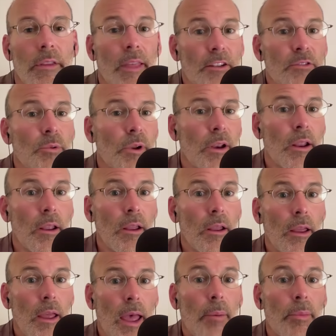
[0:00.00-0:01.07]
That's what
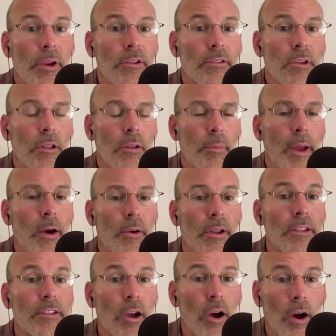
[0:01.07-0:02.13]
habit is all about
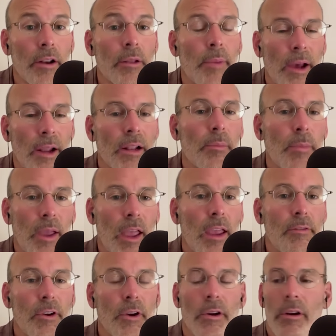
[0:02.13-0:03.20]
is automatic
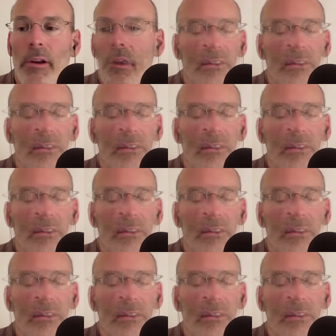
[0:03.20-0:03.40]
behavior.